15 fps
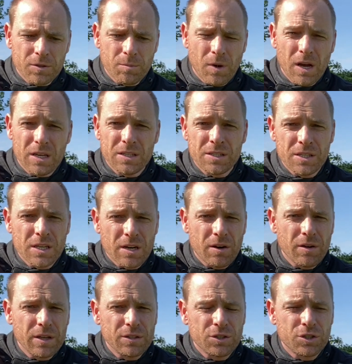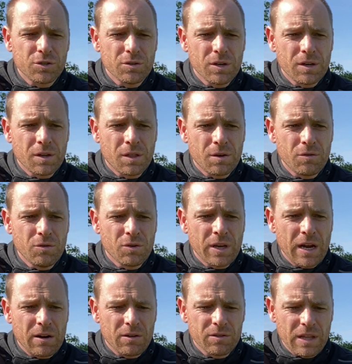my Zero insured through
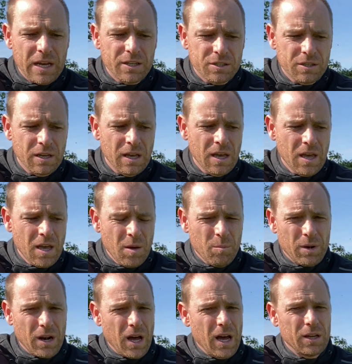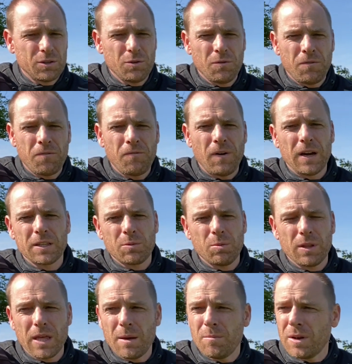Carol Nash, but I had to fight with
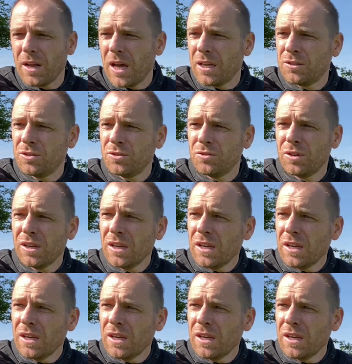them, and I had to